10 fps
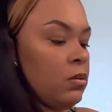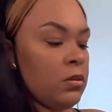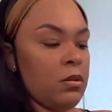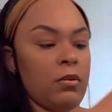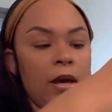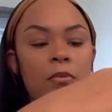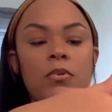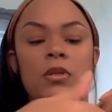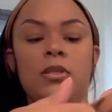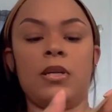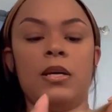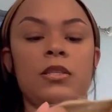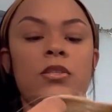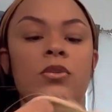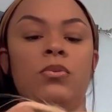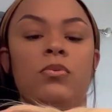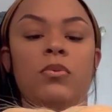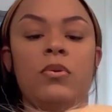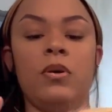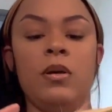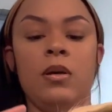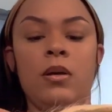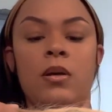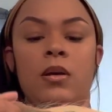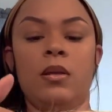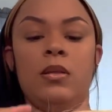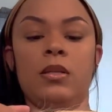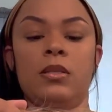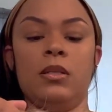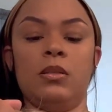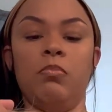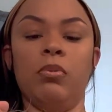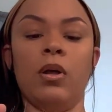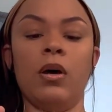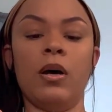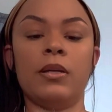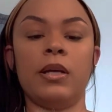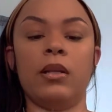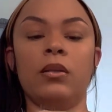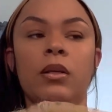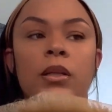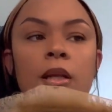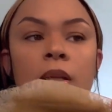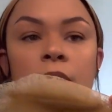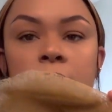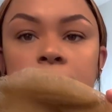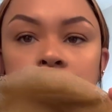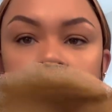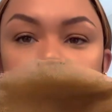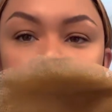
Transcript: So that one is nice too. And this is blonde and look at that lace.